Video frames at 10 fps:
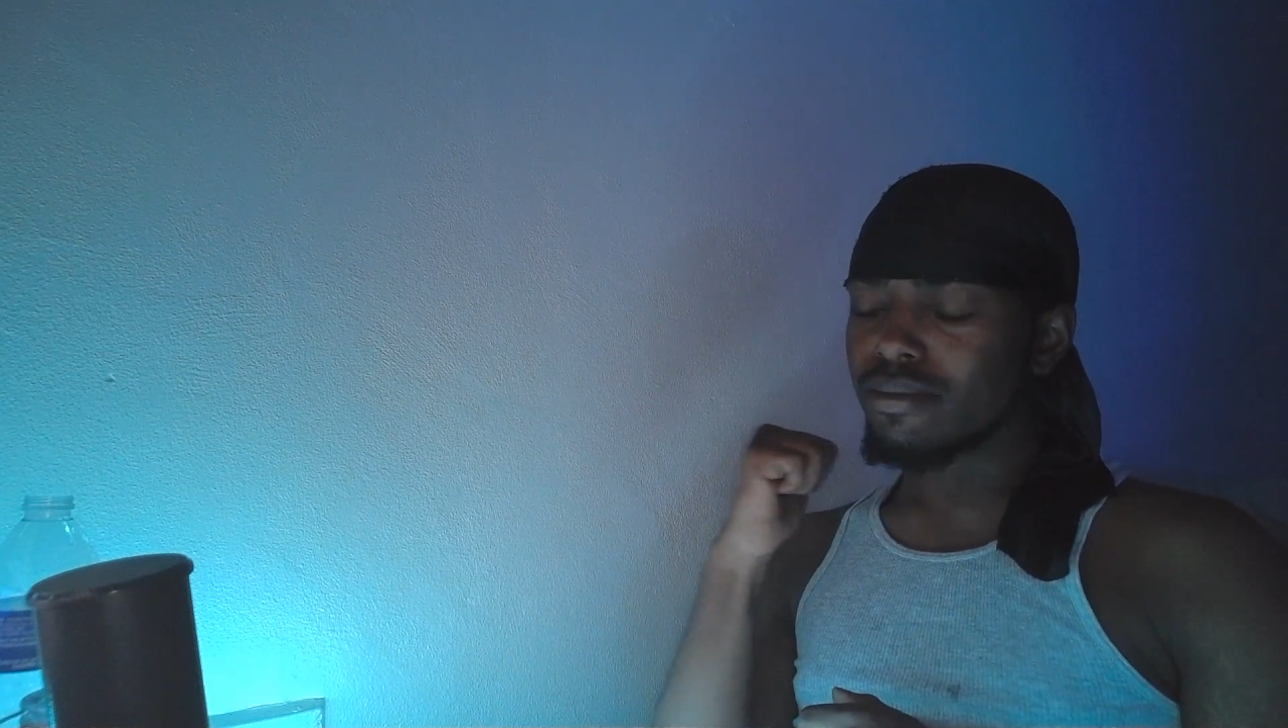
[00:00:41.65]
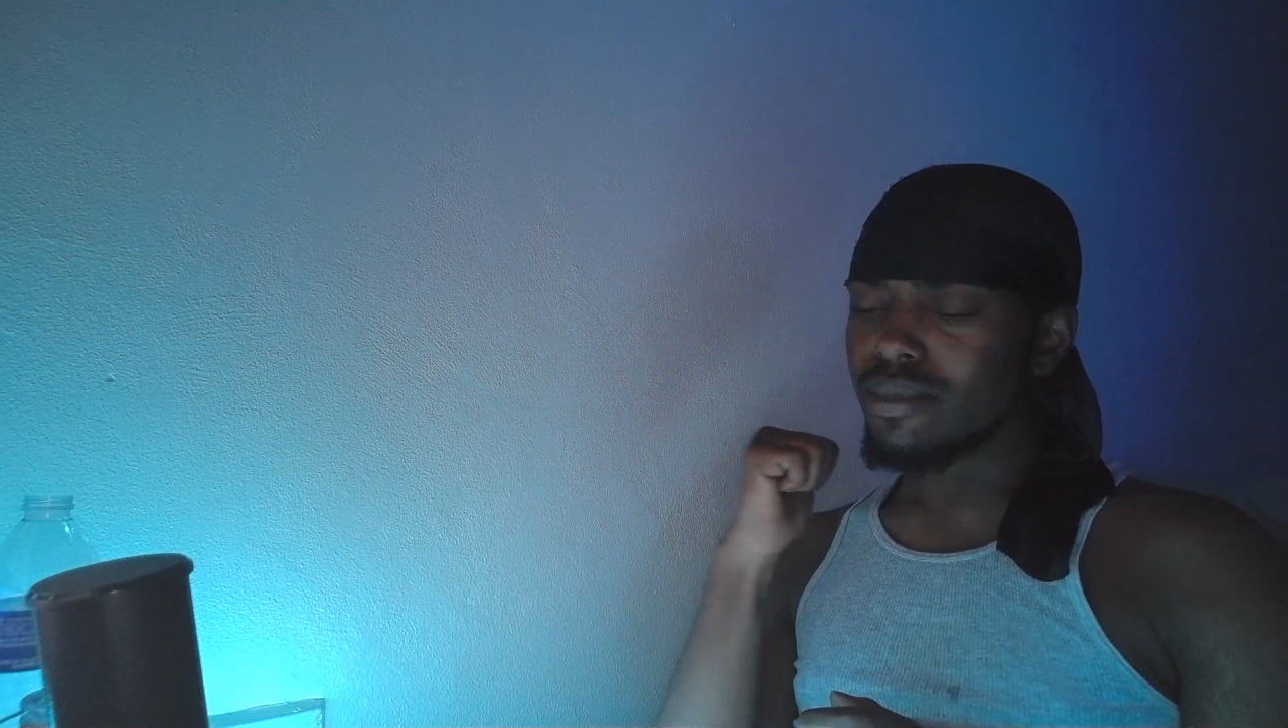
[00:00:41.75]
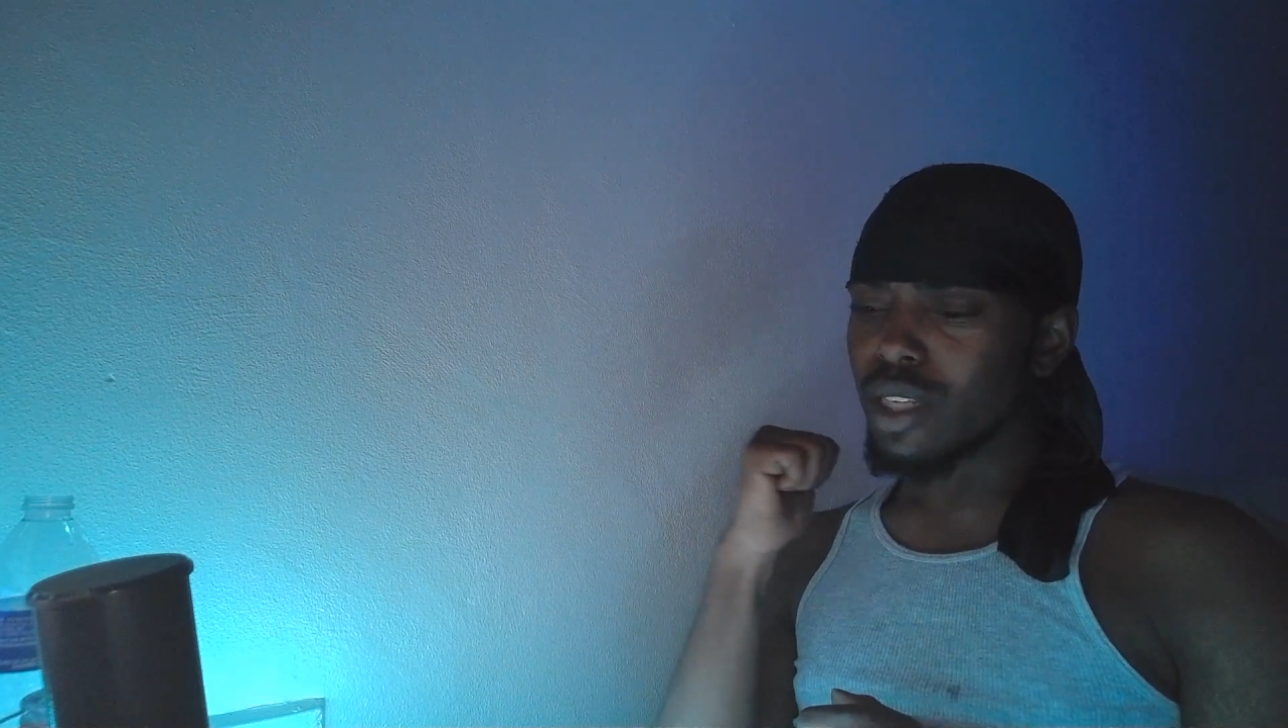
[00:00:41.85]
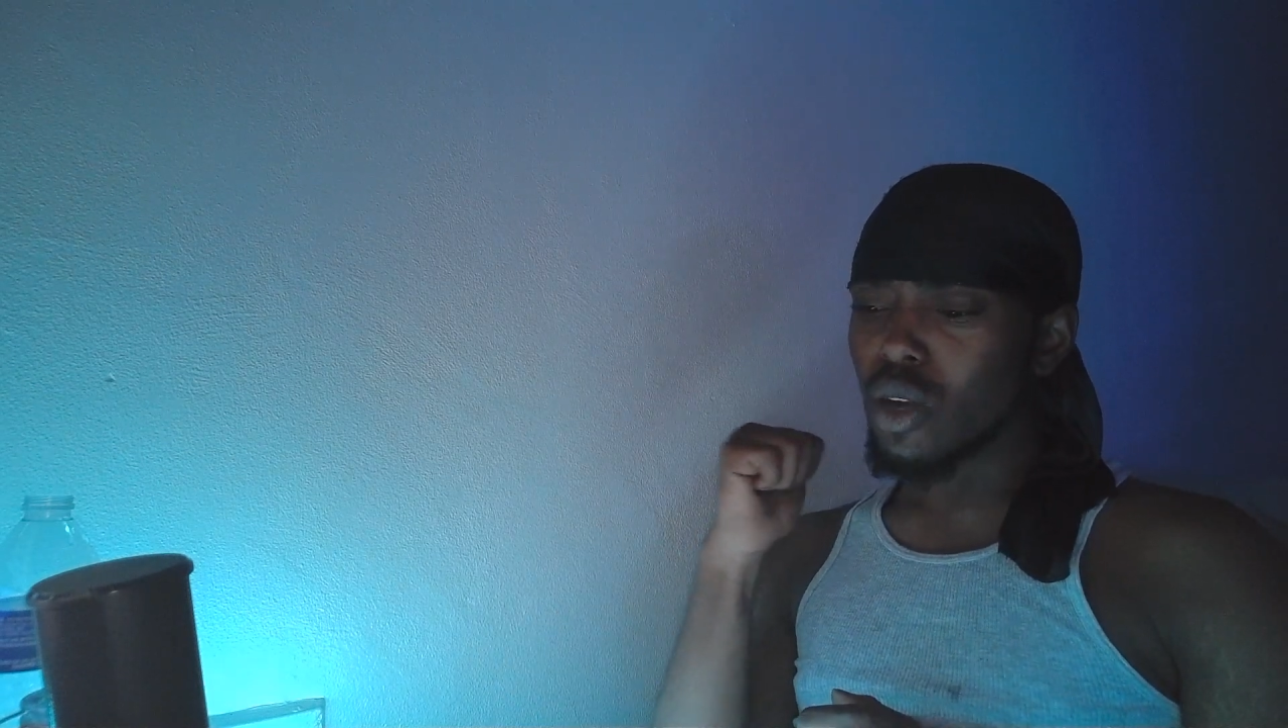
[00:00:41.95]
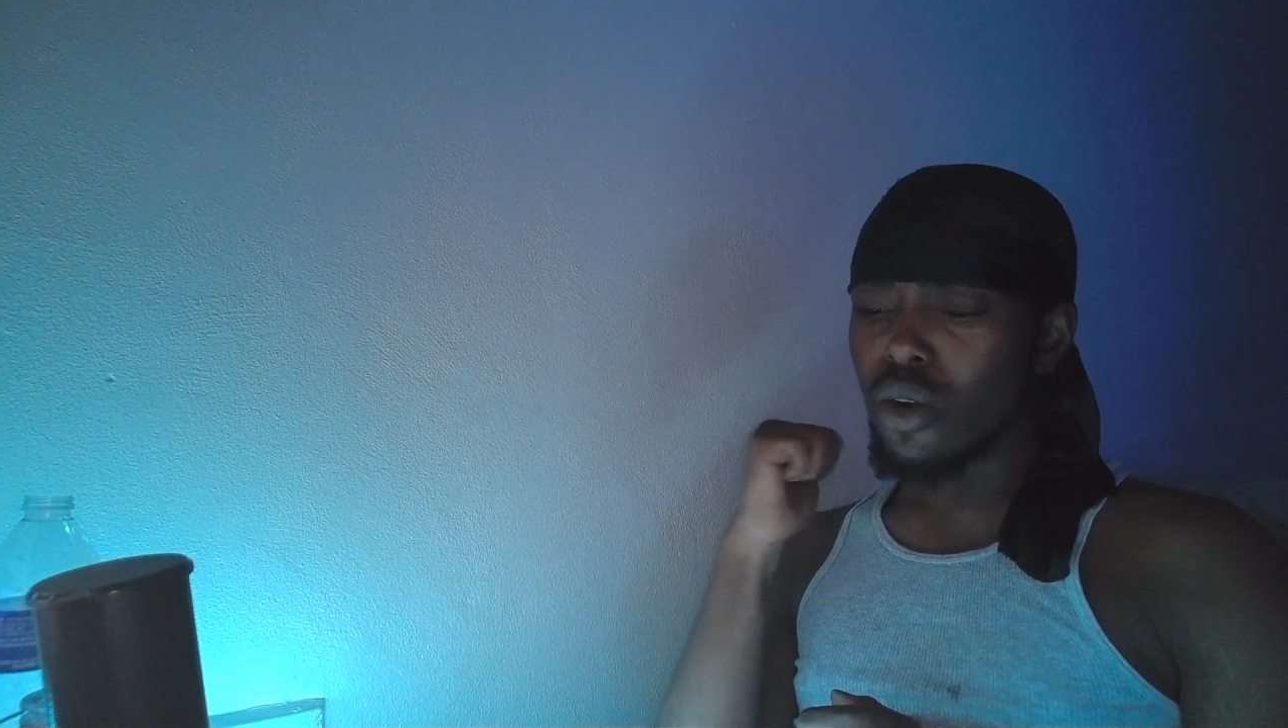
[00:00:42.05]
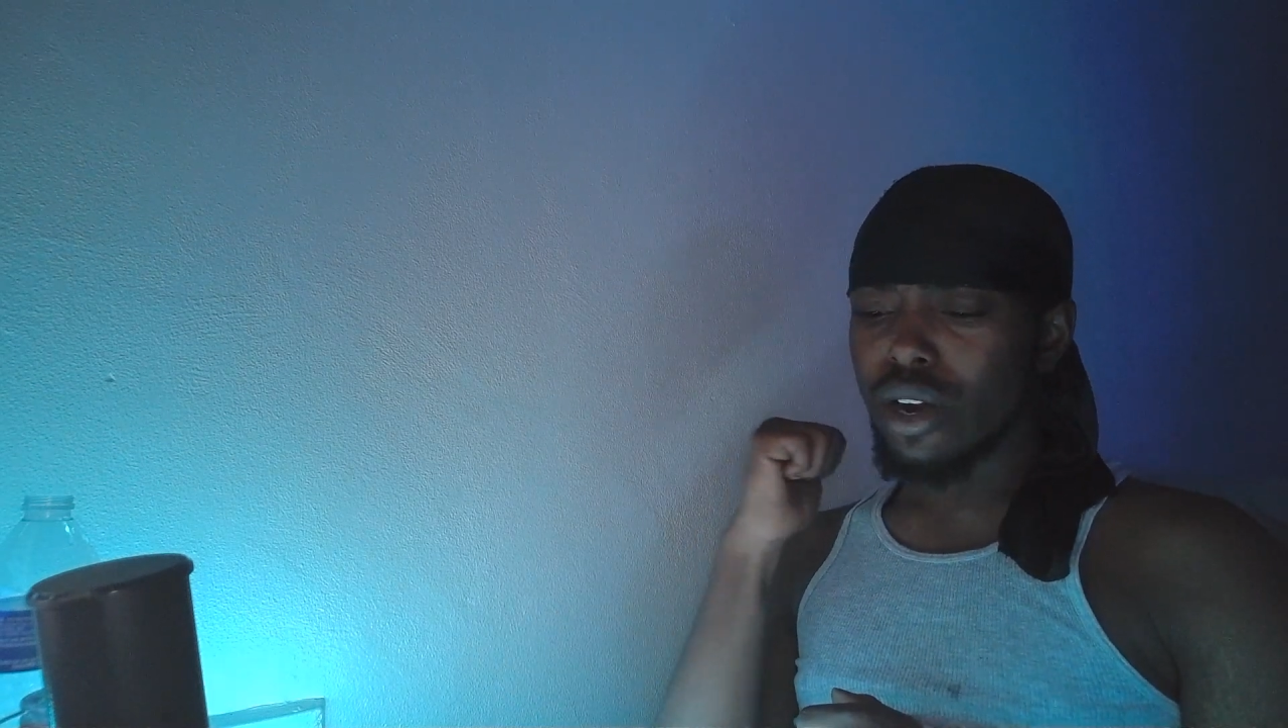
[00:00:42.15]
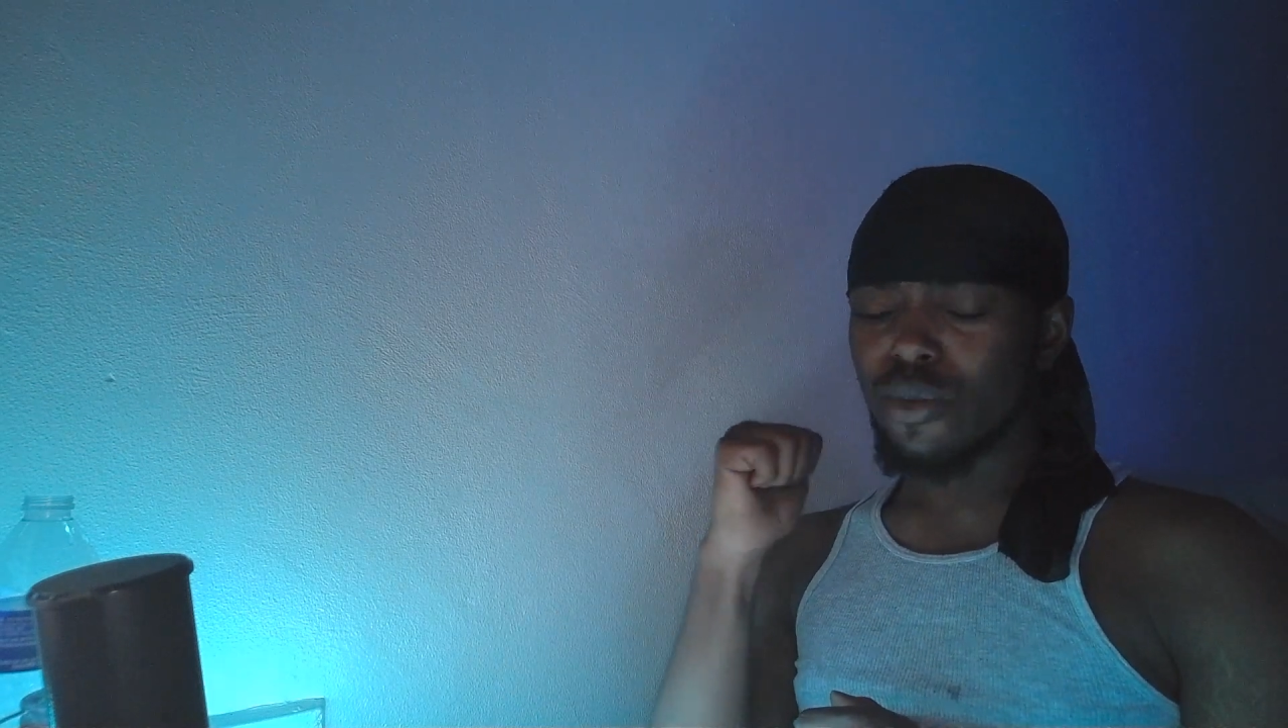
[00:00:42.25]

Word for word: the Gordon